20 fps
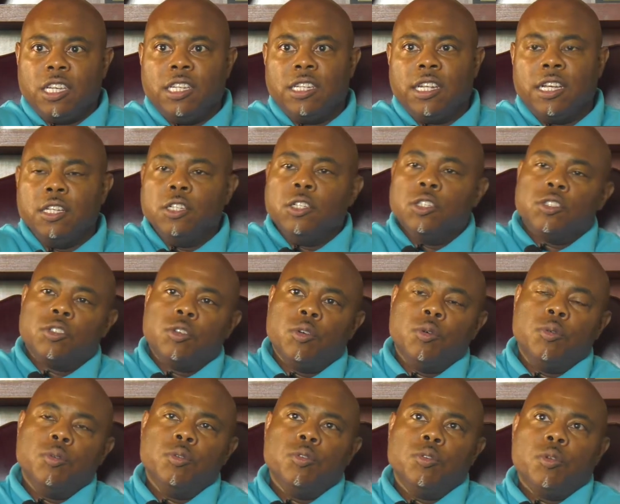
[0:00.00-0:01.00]
In it.
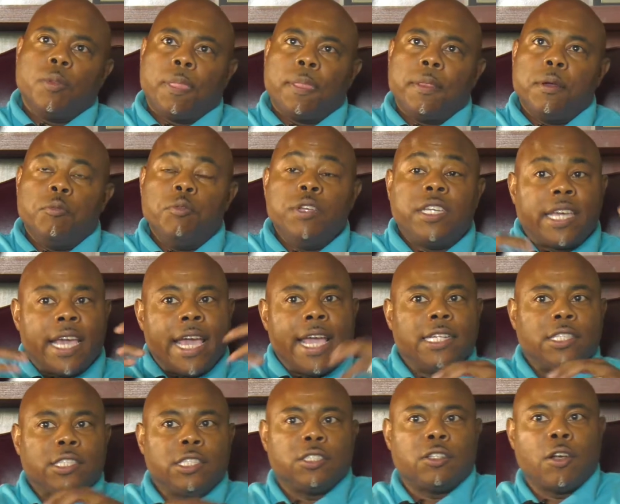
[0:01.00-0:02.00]
So we
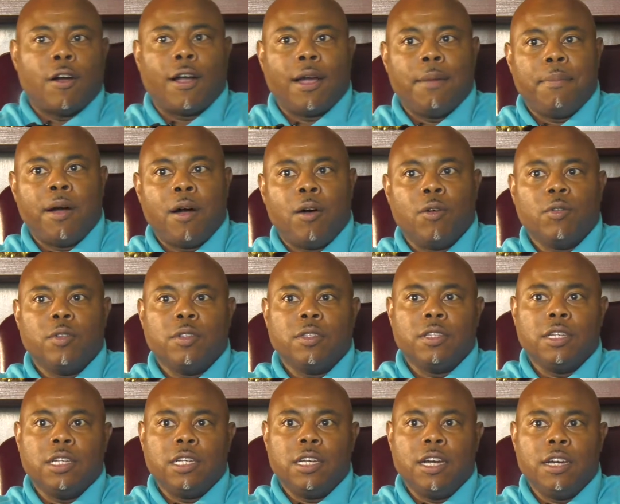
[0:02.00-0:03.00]
can't just talk about
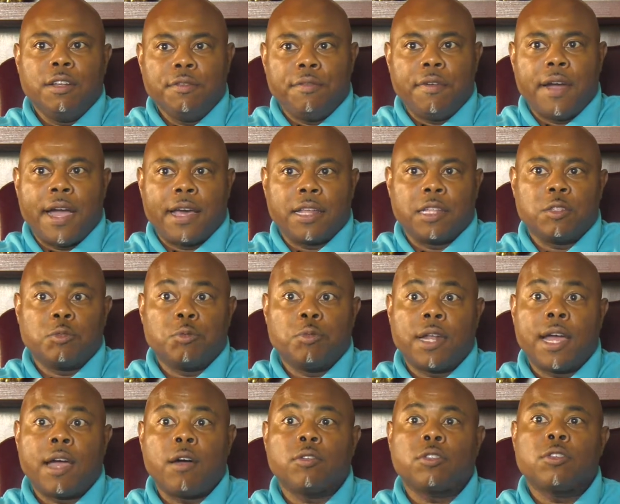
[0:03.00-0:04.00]
the gun violence
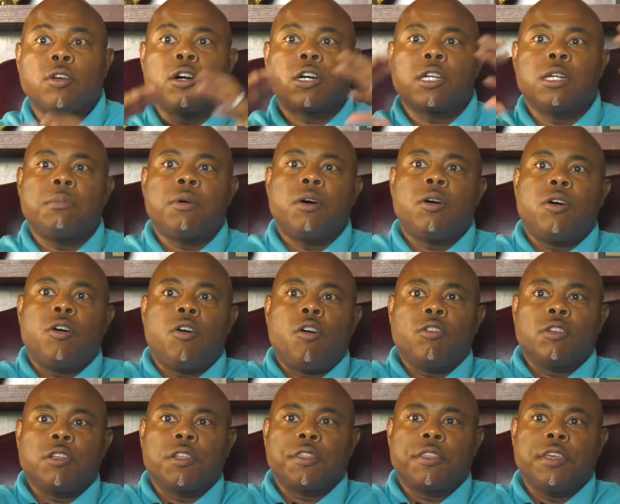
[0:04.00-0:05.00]
without talking about
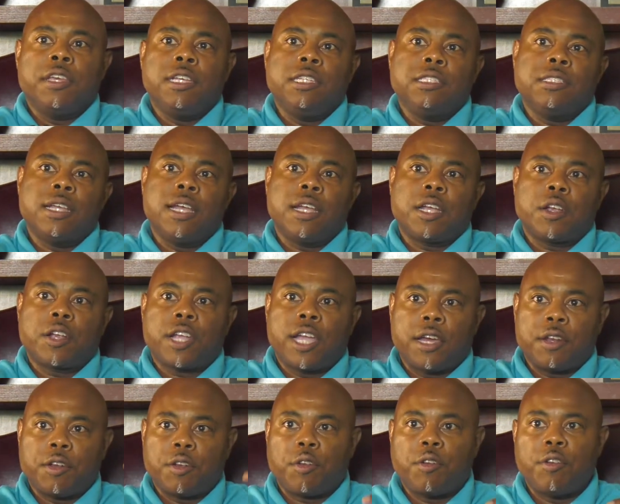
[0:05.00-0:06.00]
all the things that
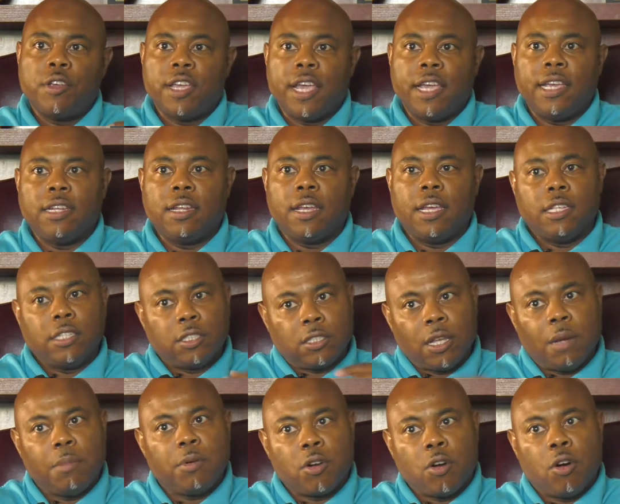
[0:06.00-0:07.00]
kind of create a
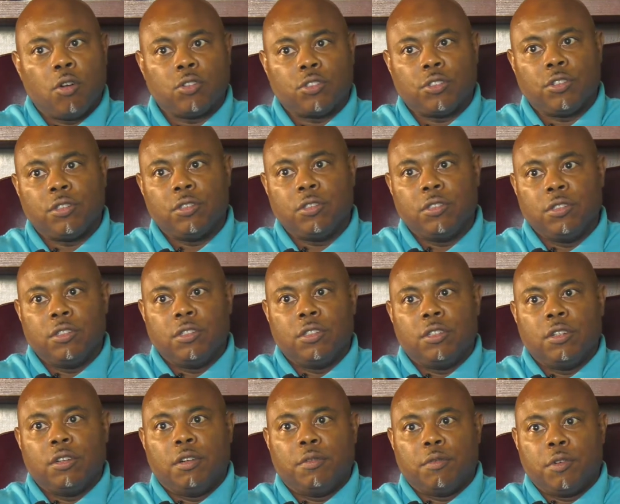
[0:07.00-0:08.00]
subculture
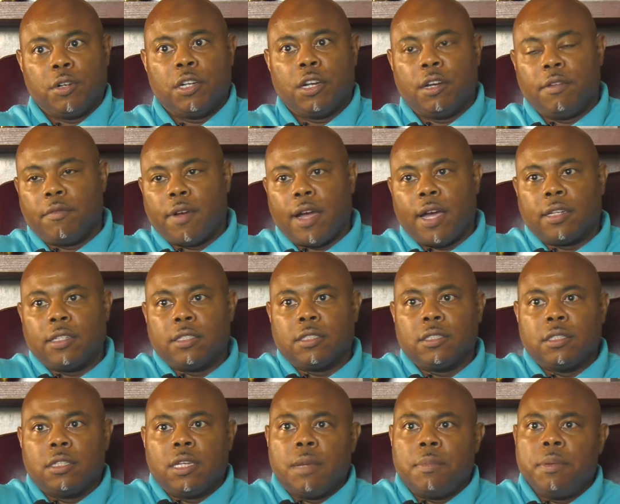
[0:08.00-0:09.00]
for gun violence.
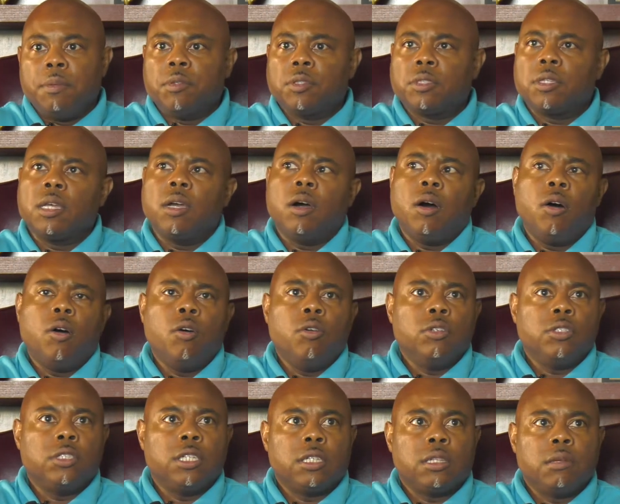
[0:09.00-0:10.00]
People say, "Oh,
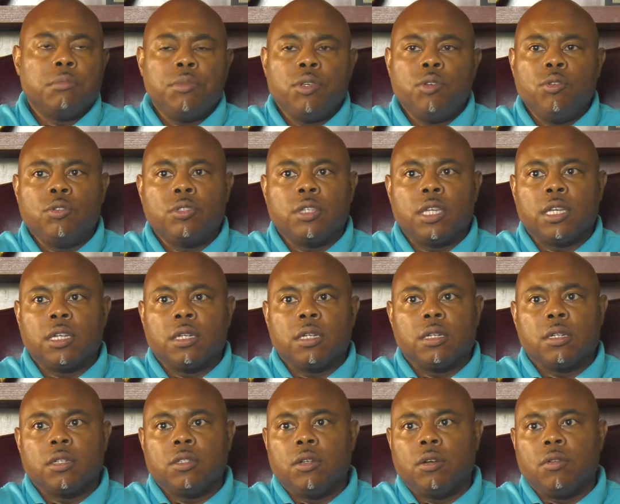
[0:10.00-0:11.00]
is it the music?
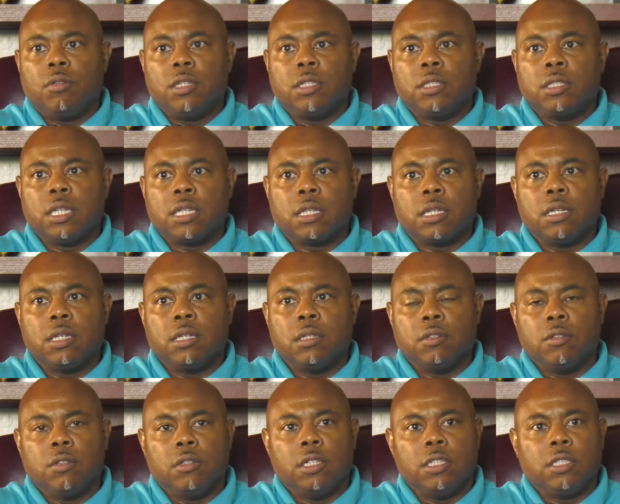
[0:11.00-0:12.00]
You know, is it the
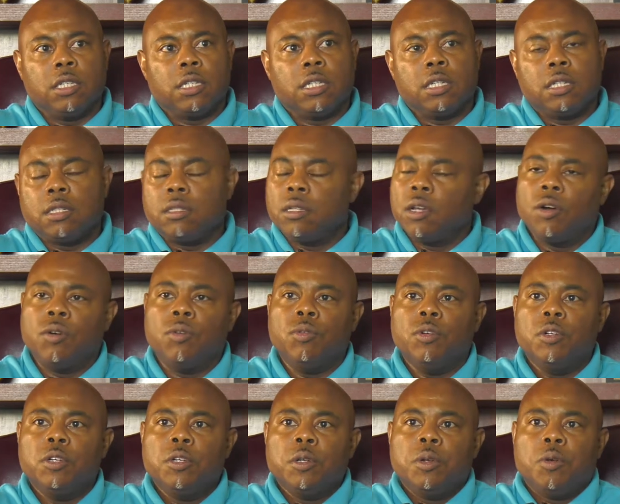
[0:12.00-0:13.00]
no?"
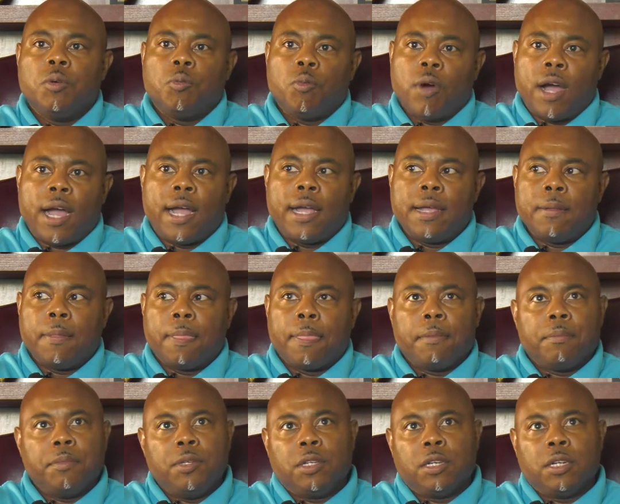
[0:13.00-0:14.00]
Why?
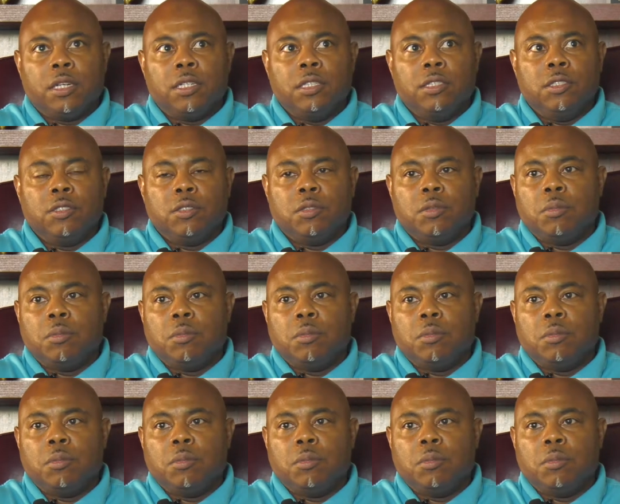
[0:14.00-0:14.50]
Because